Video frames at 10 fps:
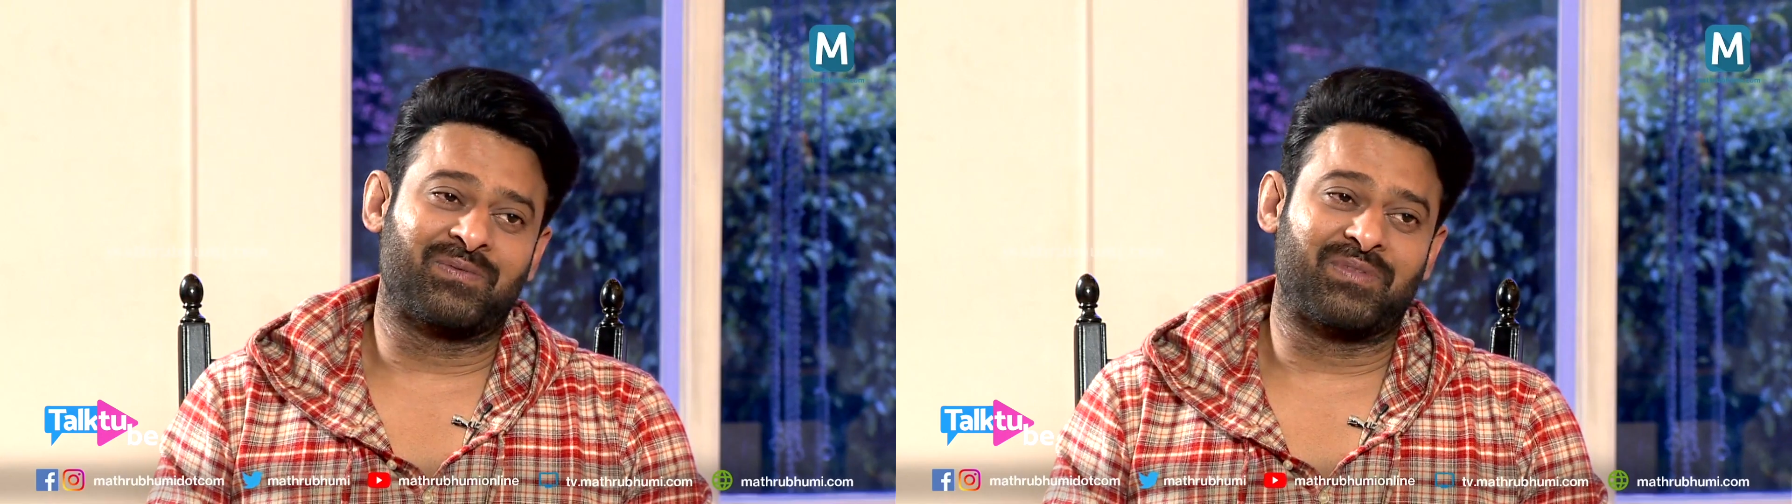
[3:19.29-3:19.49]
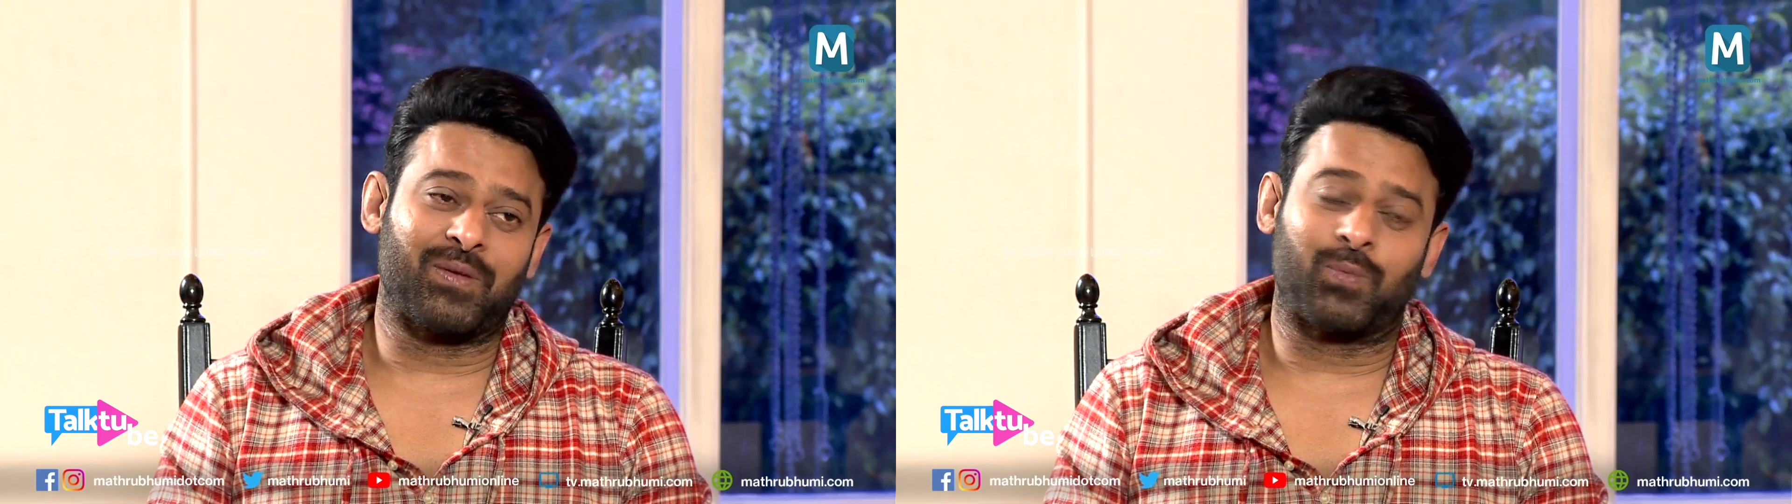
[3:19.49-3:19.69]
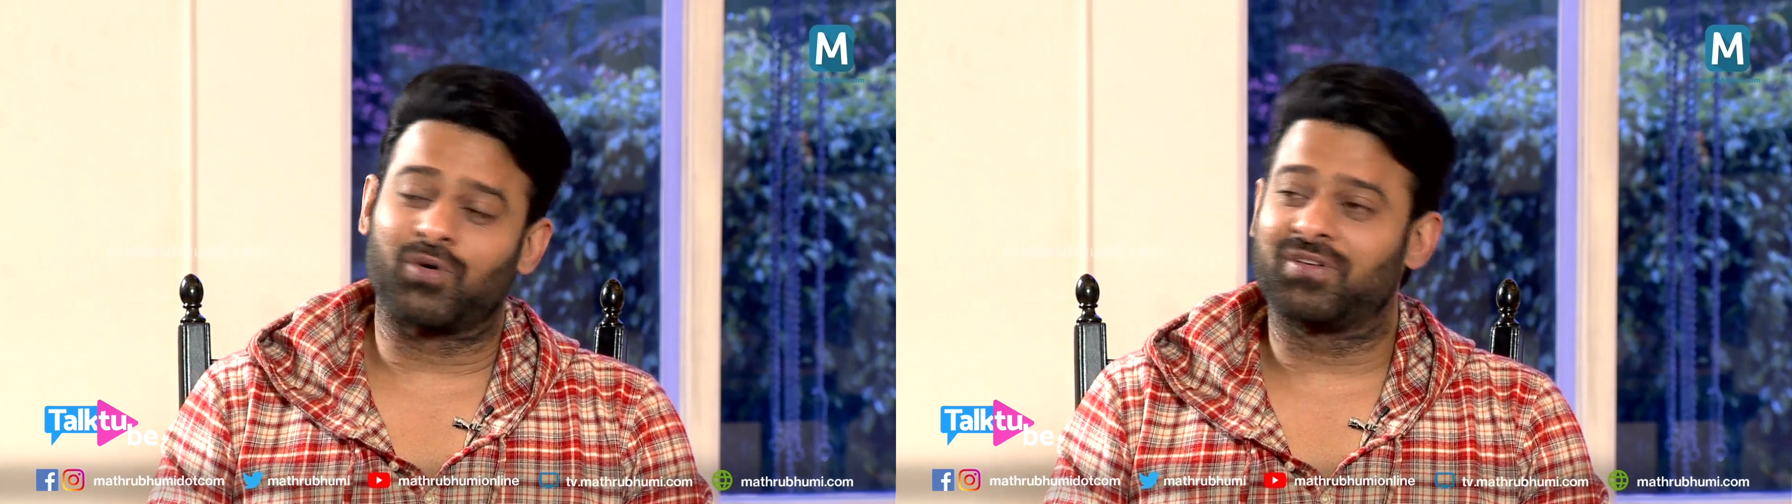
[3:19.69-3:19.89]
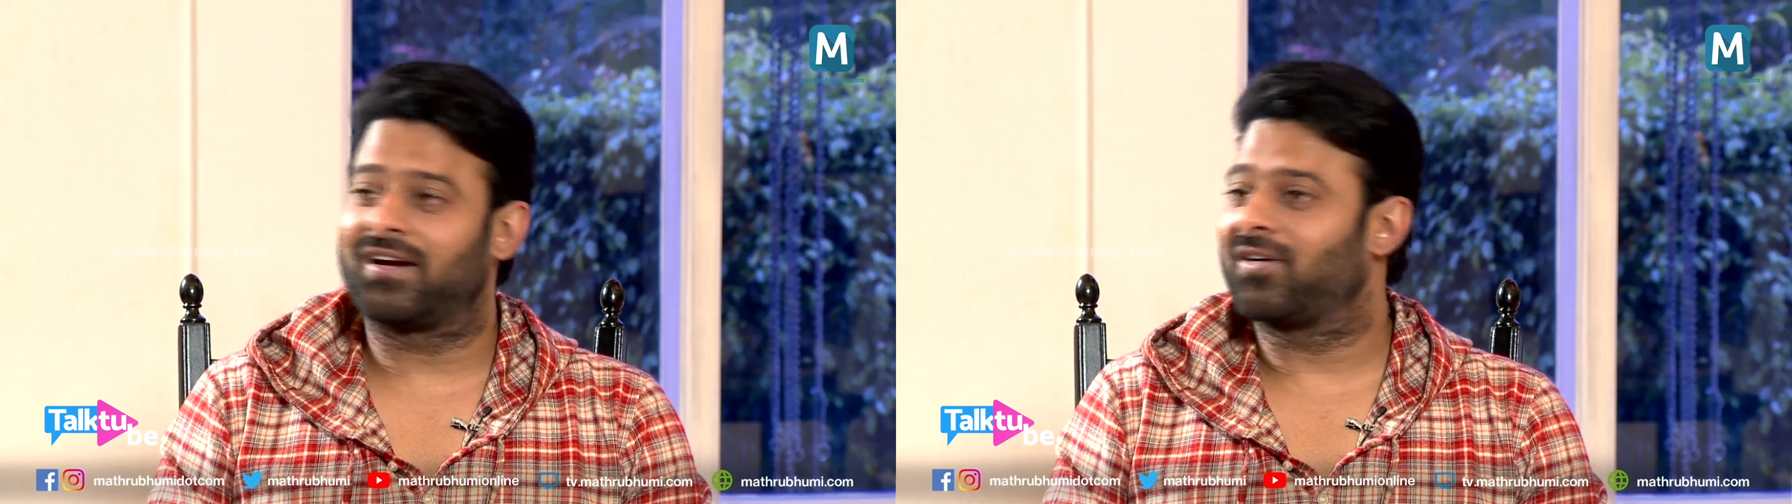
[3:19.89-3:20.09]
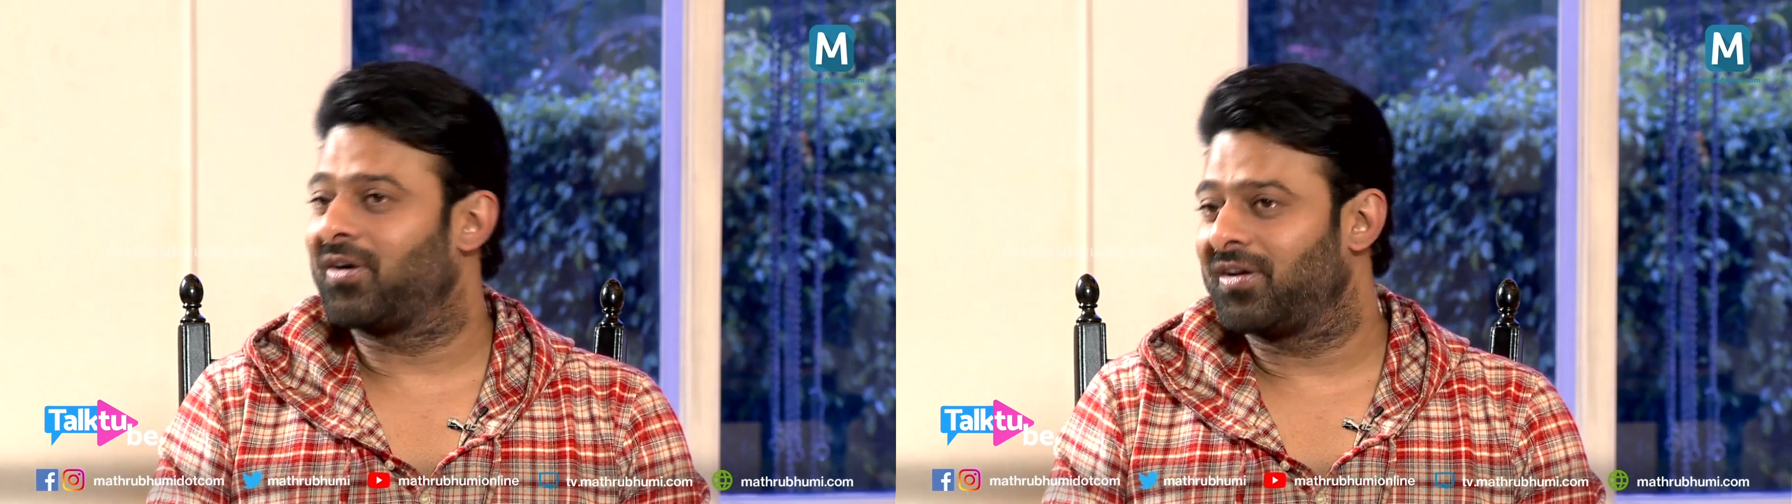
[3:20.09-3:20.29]
They put
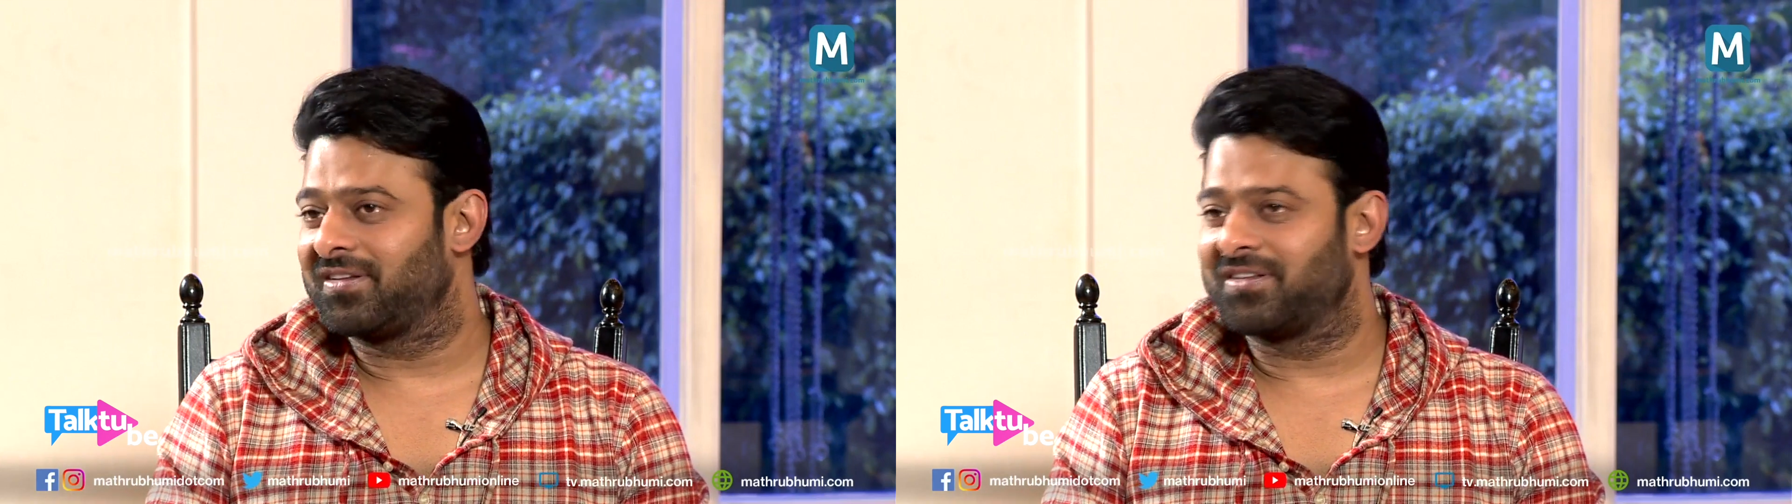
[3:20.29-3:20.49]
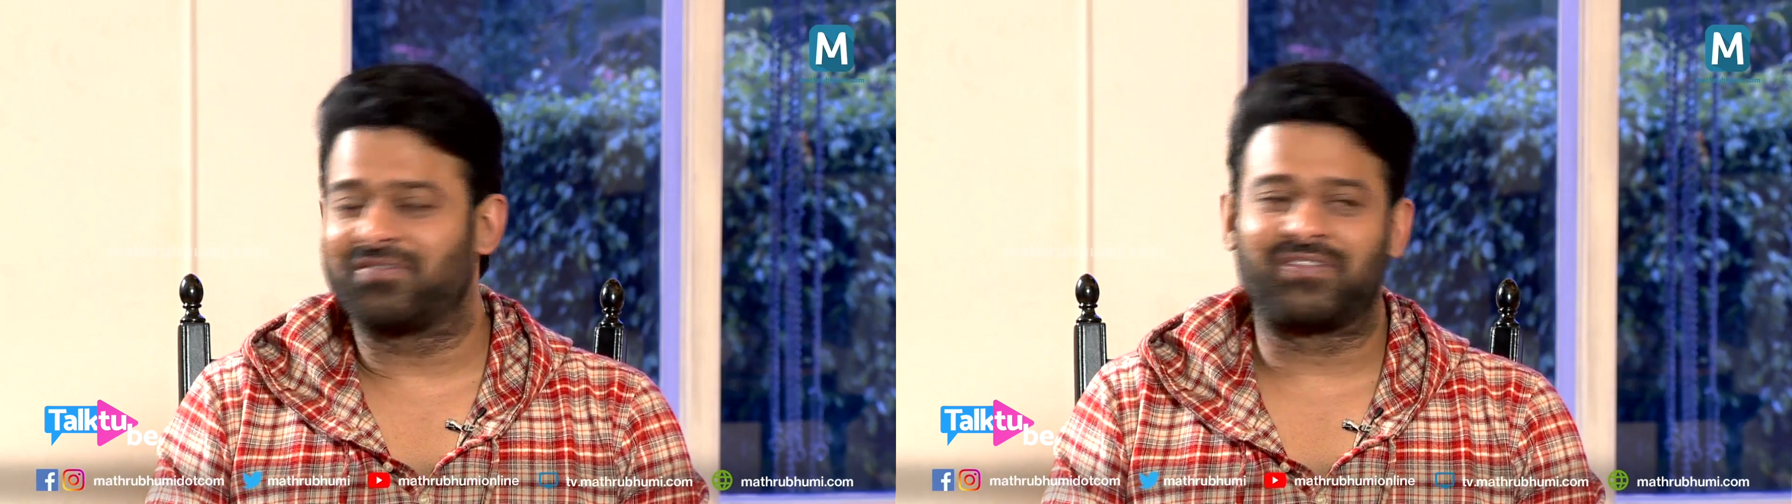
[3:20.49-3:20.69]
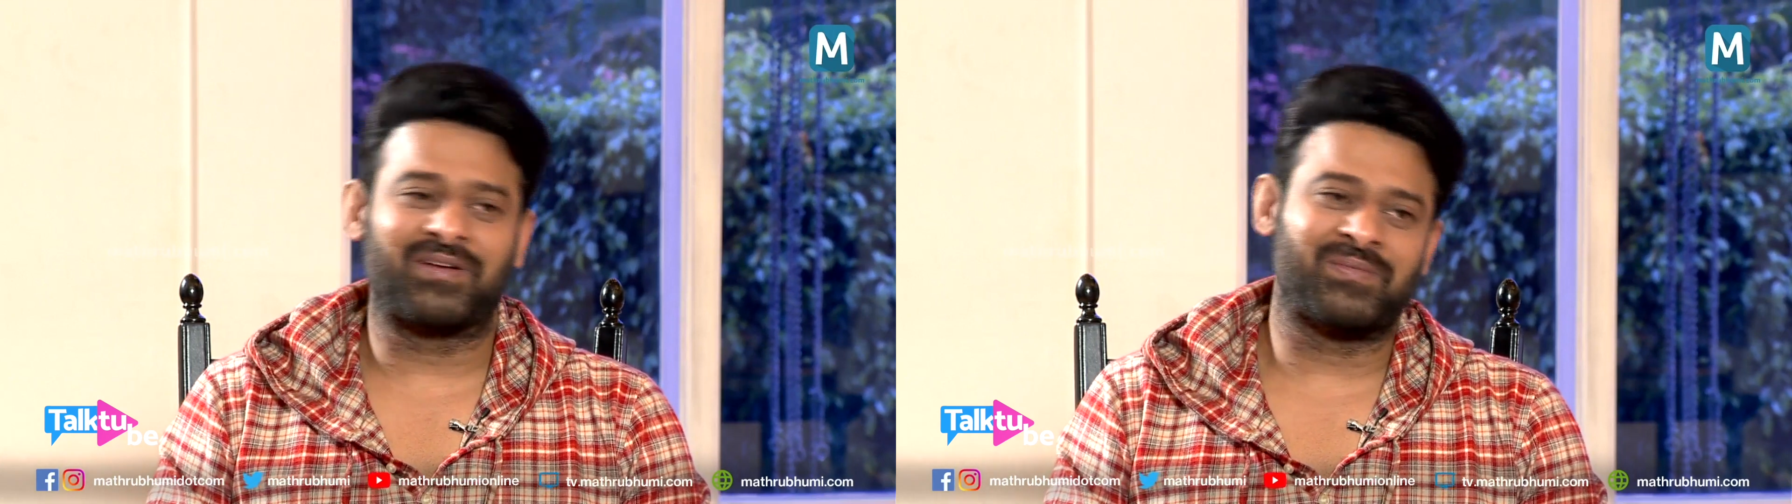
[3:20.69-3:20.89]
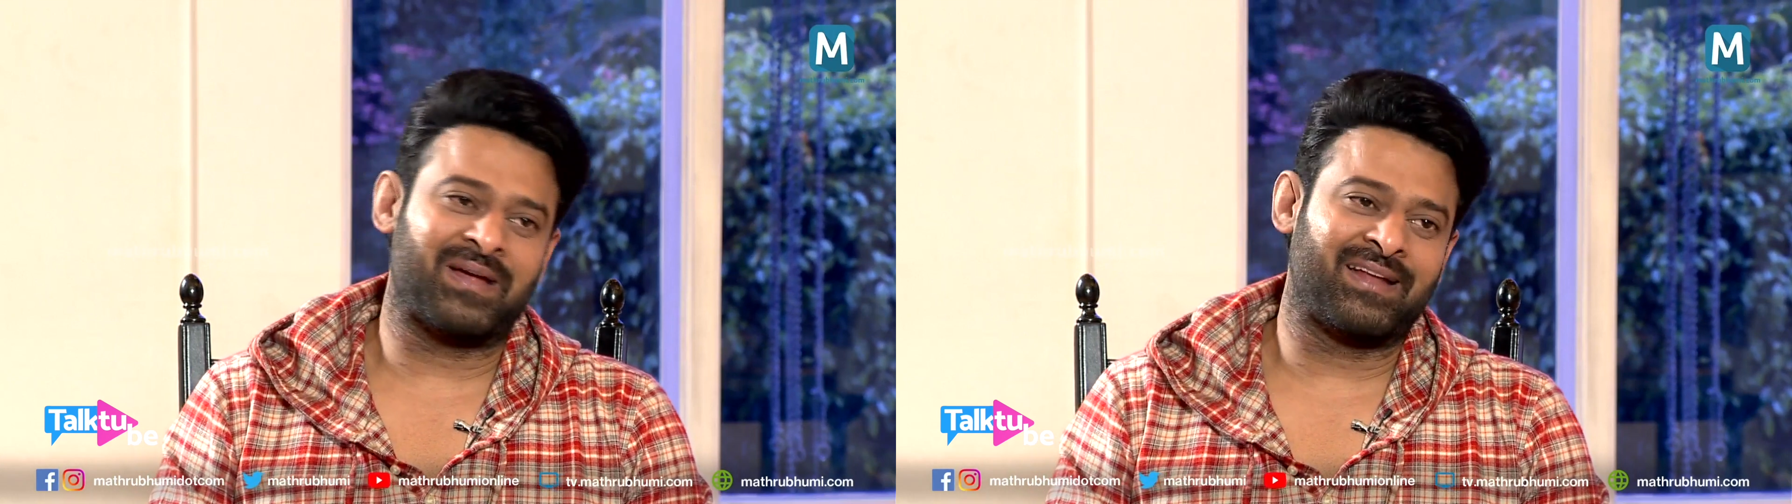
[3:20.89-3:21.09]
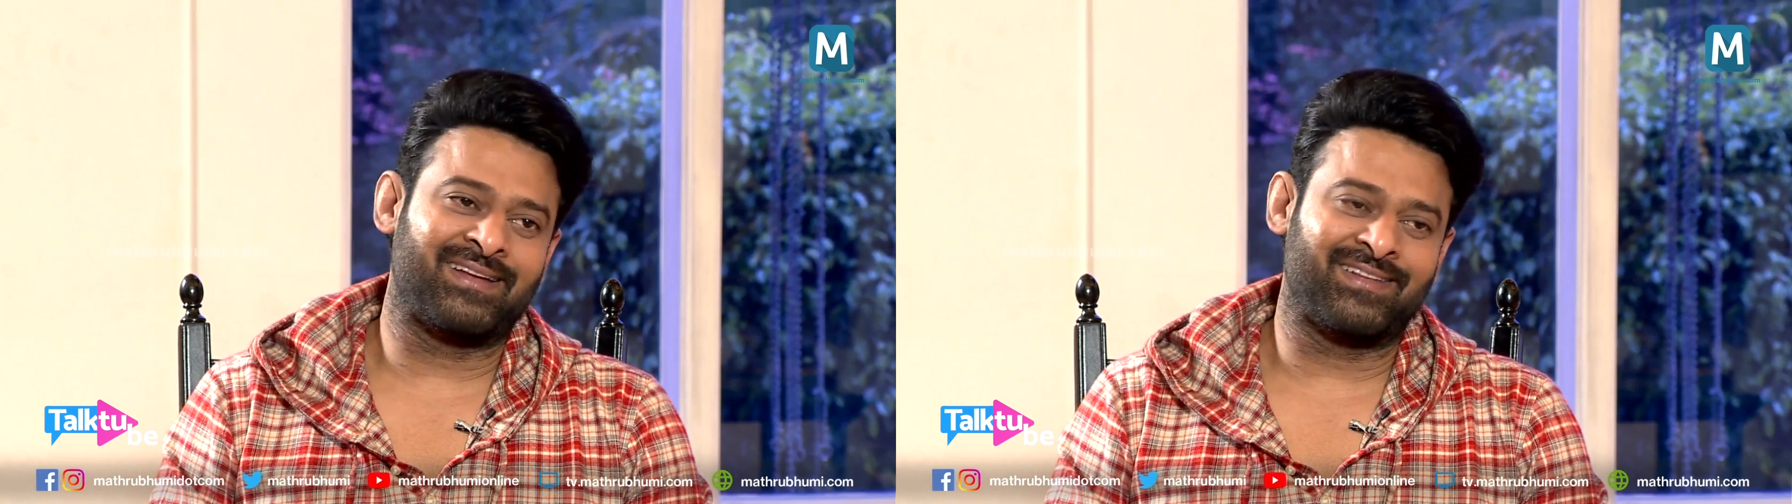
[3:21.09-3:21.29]
that all in the film,
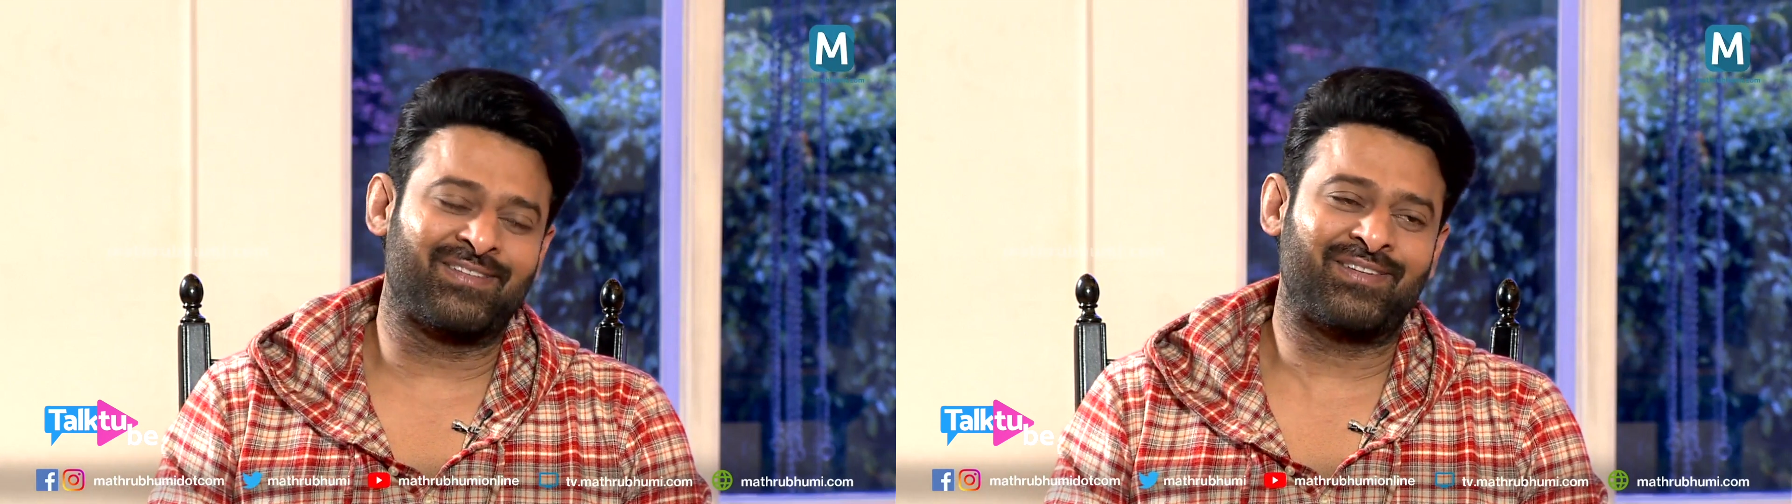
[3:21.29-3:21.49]
and